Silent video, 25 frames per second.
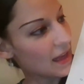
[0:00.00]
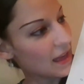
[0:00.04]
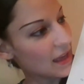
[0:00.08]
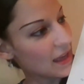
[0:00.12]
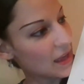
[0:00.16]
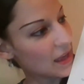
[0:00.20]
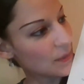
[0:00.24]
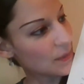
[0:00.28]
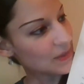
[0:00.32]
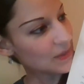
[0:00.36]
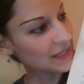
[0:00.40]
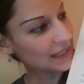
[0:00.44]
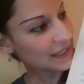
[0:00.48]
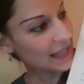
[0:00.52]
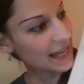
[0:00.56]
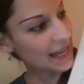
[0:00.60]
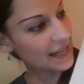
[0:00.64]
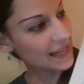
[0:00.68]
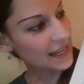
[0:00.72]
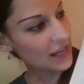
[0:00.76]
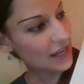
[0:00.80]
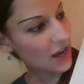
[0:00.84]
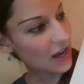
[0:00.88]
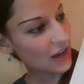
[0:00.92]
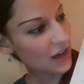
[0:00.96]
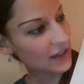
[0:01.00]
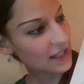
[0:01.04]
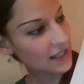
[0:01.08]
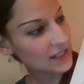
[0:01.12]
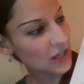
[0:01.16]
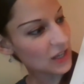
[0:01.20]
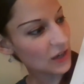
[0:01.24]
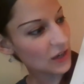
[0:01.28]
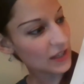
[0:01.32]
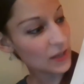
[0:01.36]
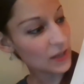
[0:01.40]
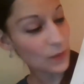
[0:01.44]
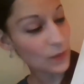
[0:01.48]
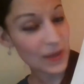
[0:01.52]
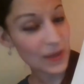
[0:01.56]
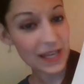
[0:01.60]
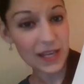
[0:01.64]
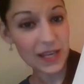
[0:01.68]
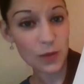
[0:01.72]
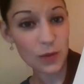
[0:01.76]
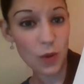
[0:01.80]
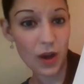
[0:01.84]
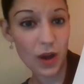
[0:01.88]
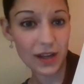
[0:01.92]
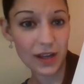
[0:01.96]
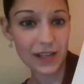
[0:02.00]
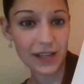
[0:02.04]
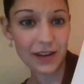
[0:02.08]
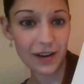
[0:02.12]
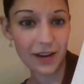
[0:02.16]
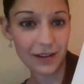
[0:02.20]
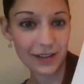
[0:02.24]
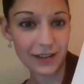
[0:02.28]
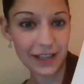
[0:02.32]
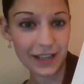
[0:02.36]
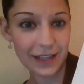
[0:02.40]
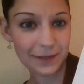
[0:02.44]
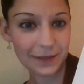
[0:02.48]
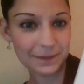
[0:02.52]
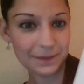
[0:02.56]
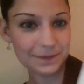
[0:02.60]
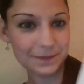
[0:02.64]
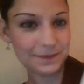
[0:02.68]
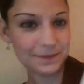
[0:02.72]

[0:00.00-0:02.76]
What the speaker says: He was a lanky honky-tonky winky wonky donkey.